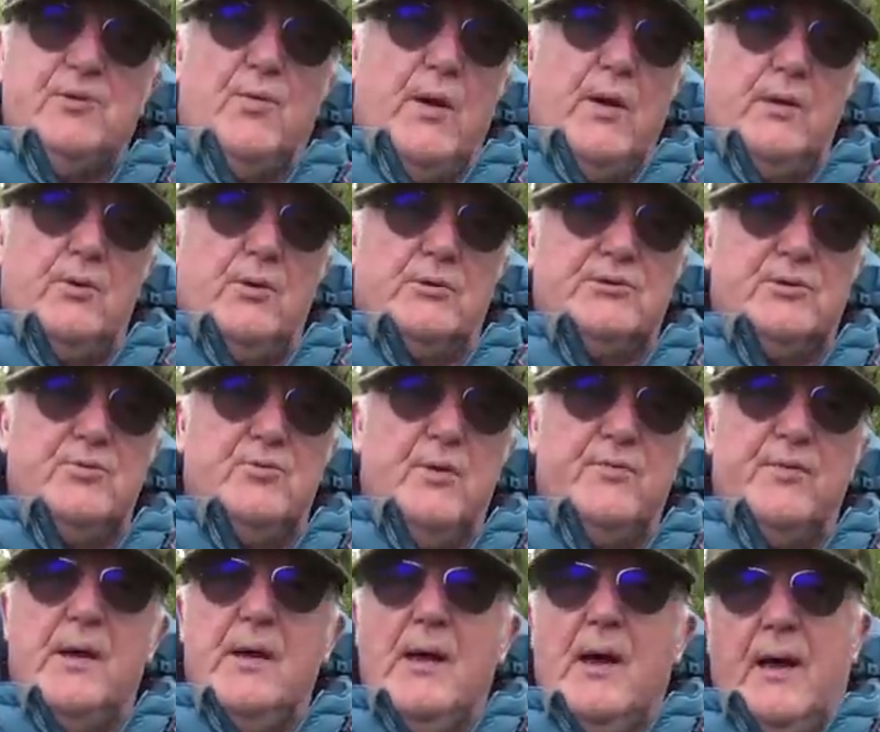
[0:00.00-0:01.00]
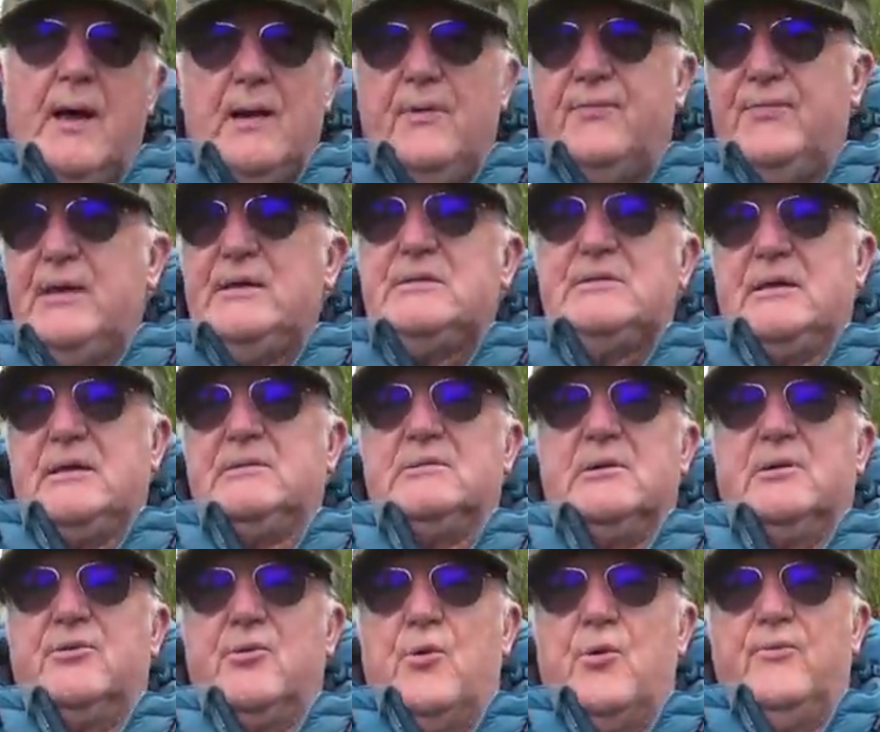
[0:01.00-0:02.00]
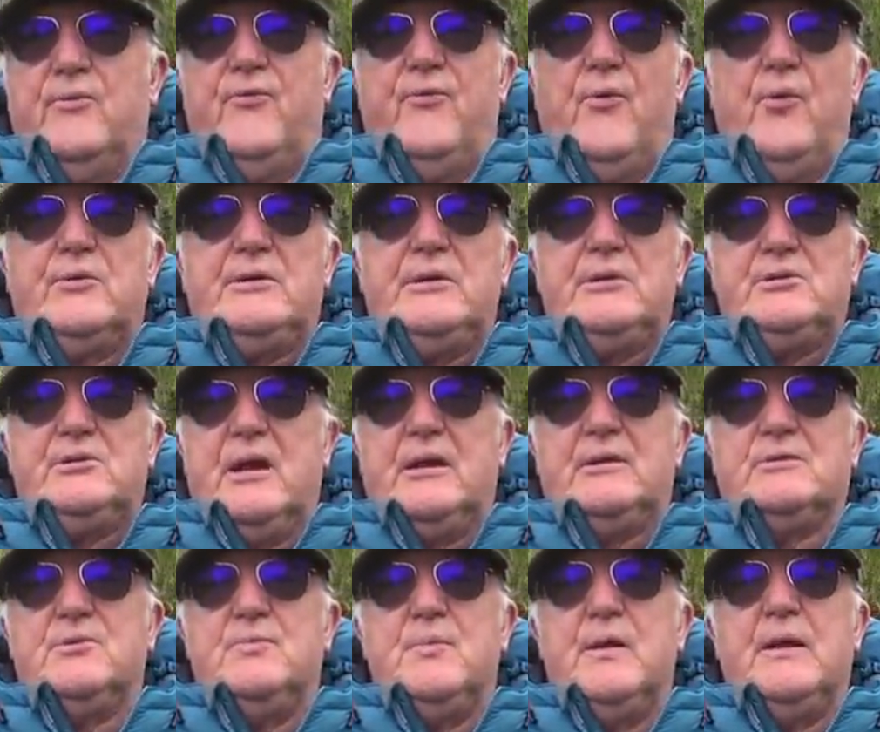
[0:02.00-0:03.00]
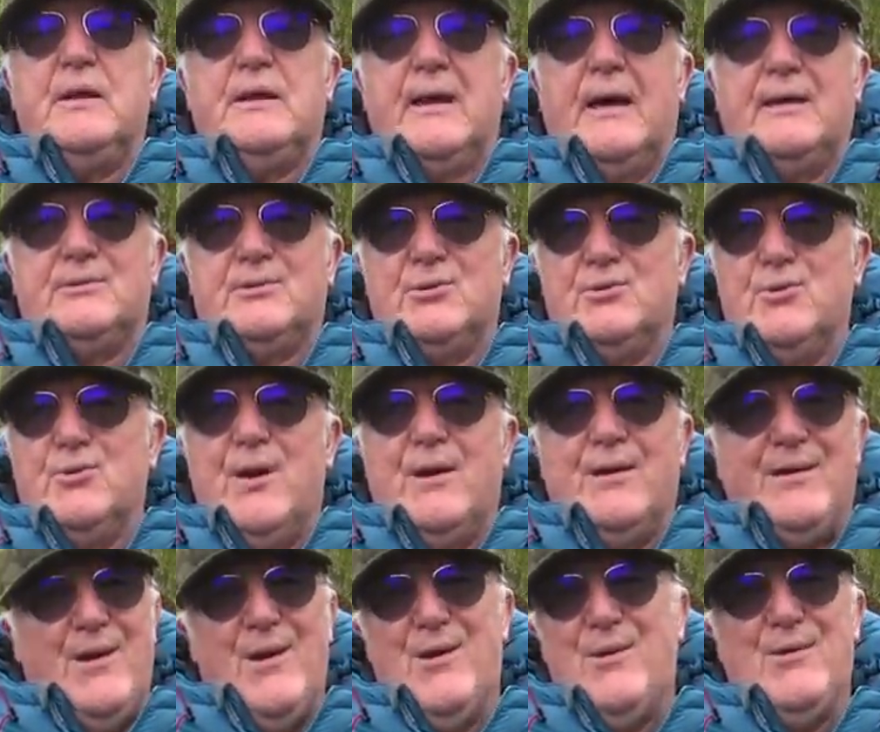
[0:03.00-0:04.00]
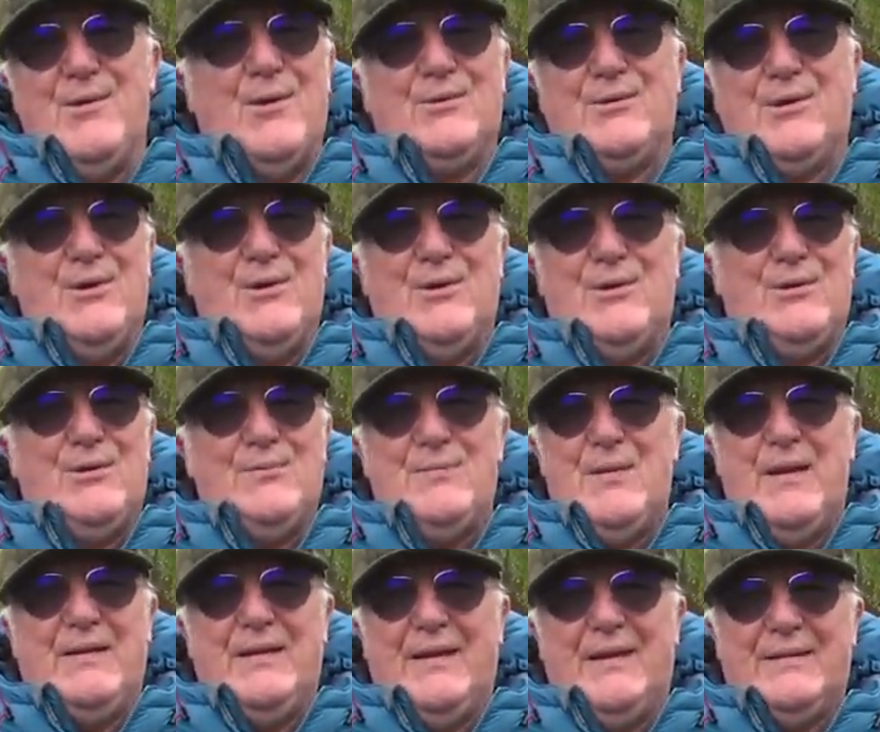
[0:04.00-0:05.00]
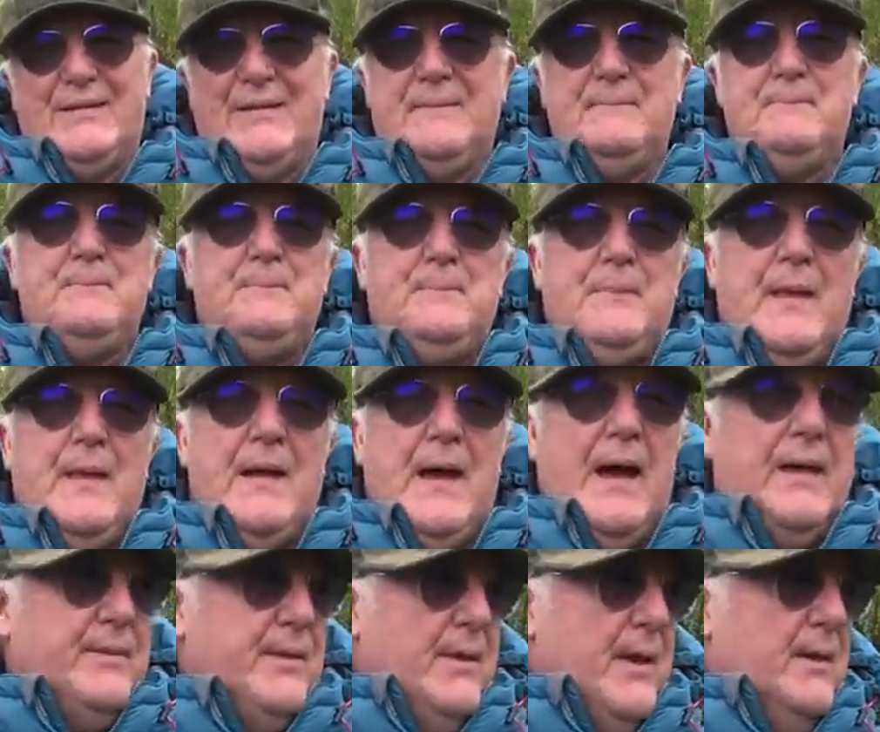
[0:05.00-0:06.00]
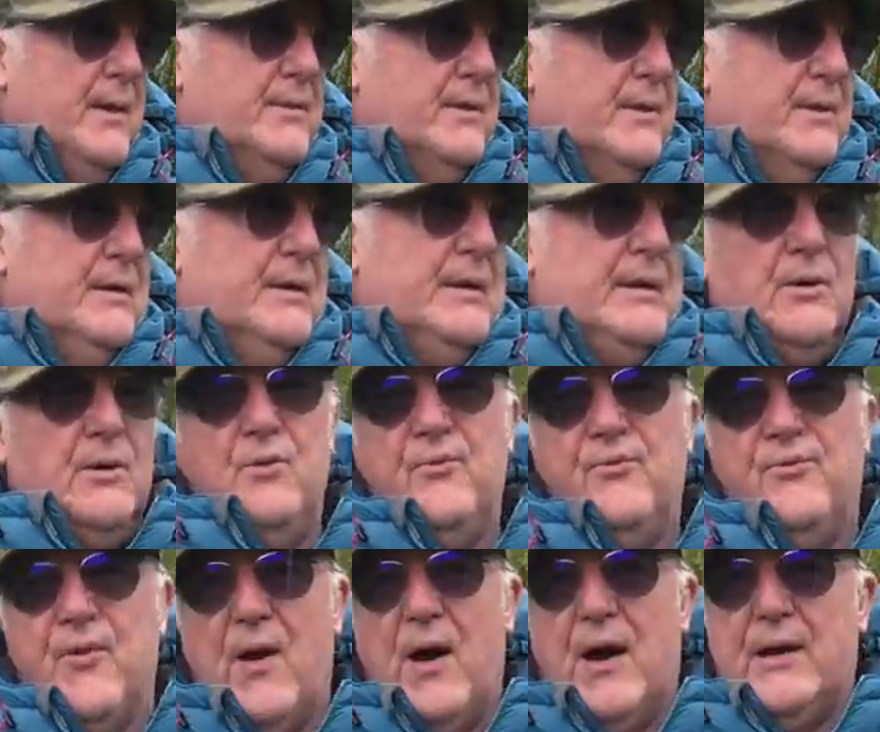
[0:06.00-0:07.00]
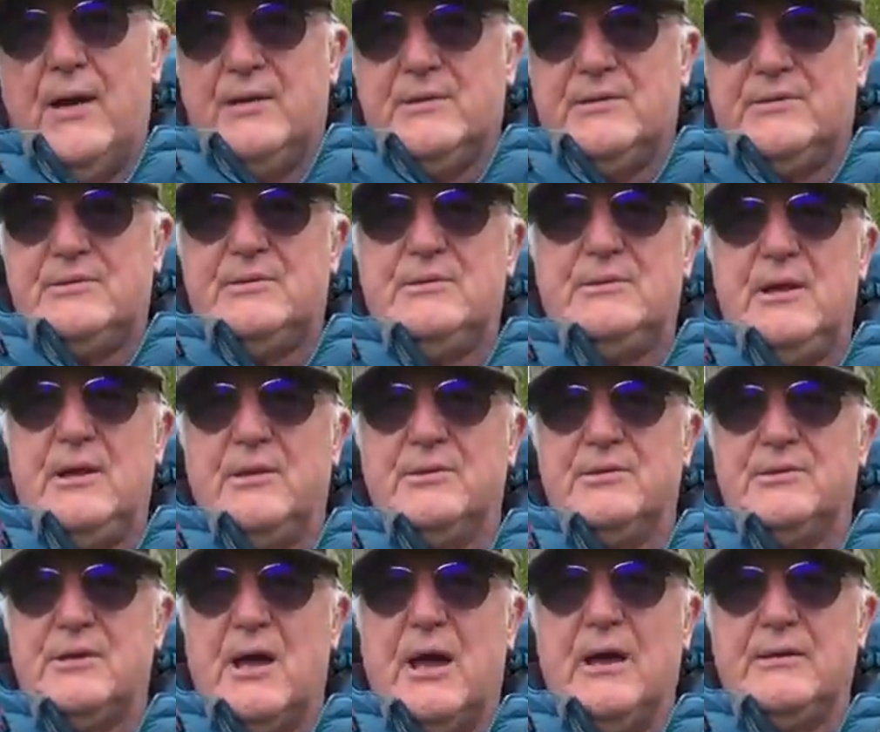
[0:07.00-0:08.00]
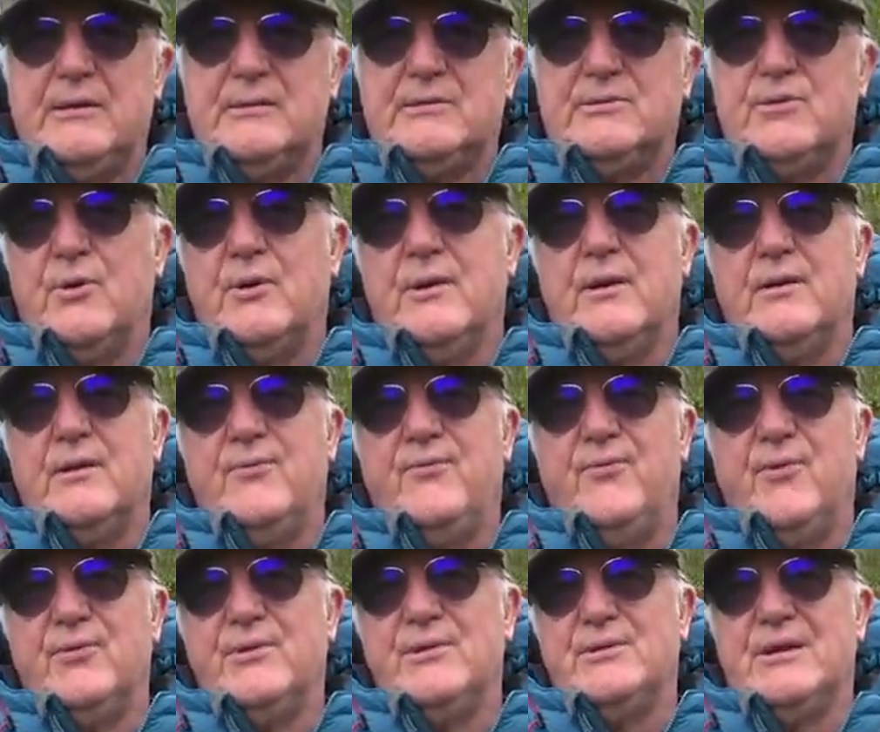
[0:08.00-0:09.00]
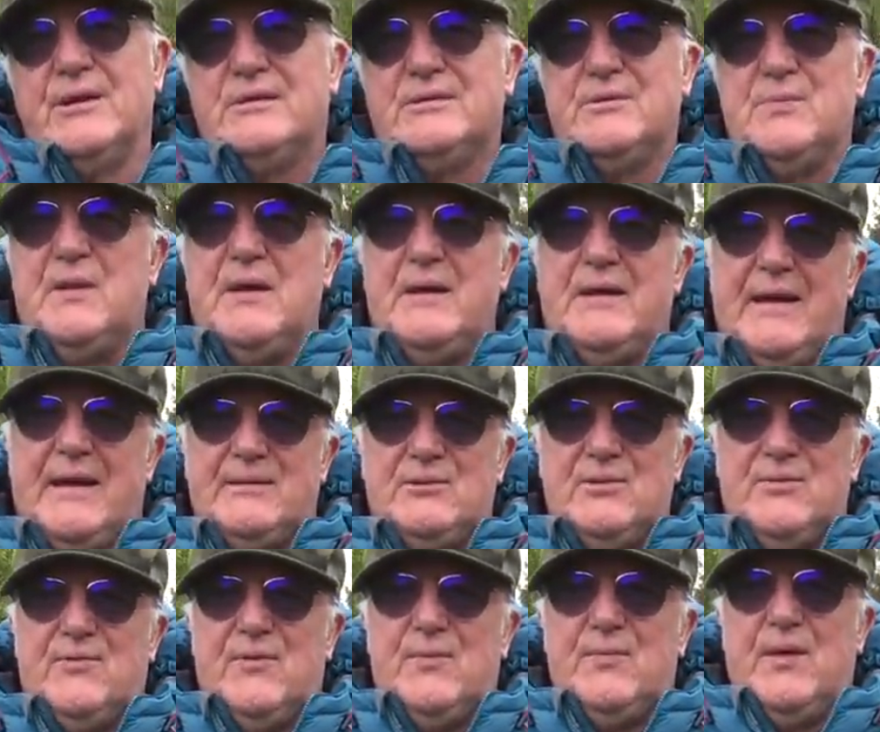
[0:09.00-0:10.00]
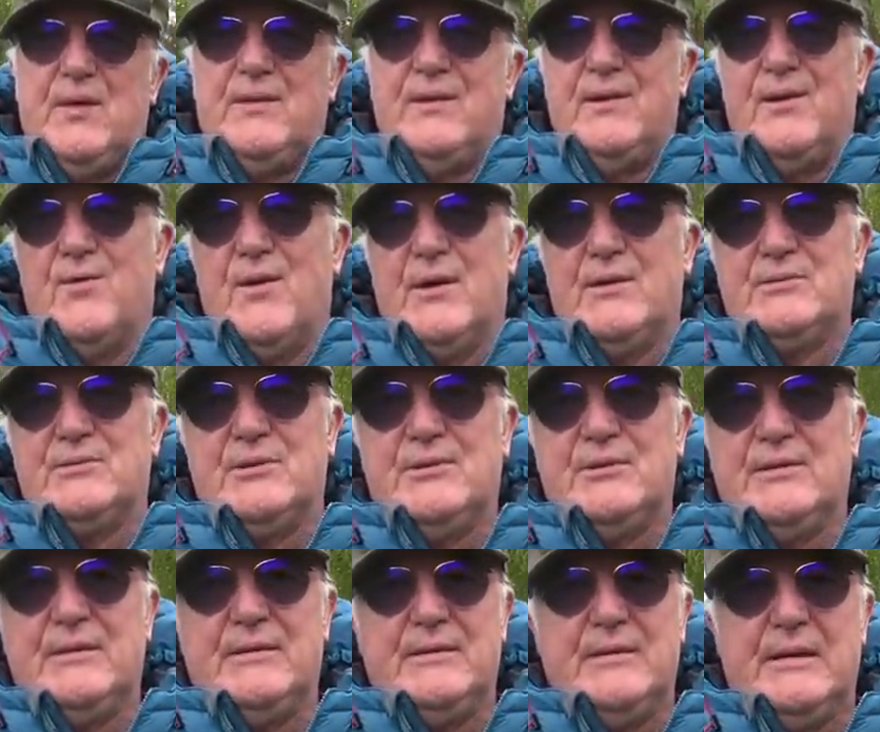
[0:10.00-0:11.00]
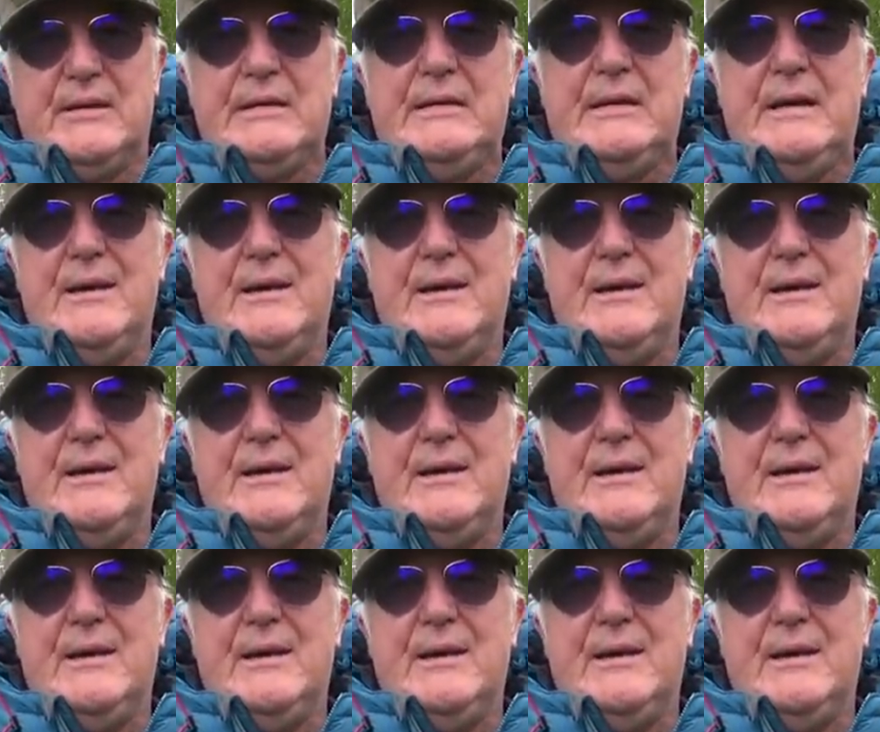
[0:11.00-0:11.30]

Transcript: your way across the river, and if these things are throwing 40 shells a minute at you, you're not going to make it. No. And the other Ouvrage, the other side, is throwing another 40 shells a minute at you from the other direction, and